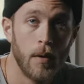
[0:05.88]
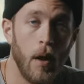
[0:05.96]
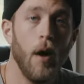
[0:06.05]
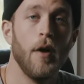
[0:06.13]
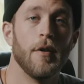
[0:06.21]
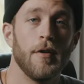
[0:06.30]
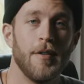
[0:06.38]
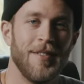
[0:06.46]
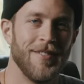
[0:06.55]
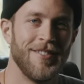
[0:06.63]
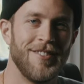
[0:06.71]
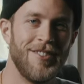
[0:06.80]
Oh,
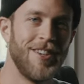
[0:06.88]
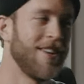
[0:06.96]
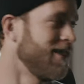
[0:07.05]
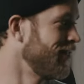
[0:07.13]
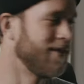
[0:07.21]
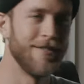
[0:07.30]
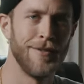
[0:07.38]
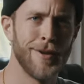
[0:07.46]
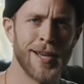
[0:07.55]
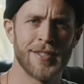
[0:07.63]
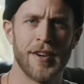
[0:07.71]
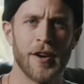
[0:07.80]
shit. You
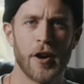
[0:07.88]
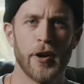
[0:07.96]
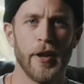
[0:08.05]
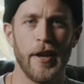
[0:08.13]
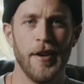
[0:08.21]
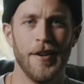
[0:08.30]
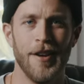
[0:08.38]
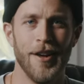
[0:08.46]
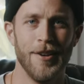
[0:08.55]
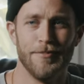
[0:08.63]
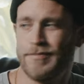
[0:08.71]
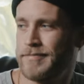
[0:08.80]
guys are here early.
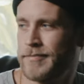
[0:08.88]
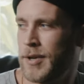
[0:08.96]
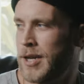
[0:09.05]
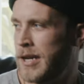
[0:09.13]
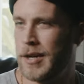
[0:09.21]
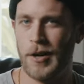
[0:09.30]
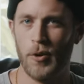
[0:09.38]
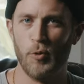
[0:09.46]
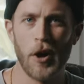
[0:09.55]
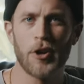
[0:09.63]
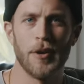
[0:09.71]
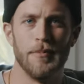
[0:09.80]
Um,
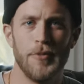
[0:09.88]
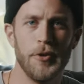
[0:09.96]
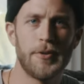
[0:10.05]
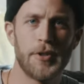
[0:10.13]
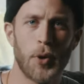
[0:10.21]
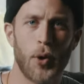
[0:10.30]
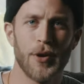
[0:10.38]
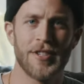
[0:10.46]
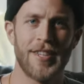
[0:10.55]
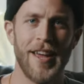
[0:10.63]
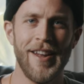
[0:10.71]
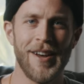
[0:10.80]
welcome, new tutorial
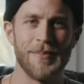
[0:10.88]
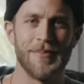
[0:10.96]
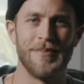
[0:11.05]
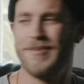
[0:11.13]
setup.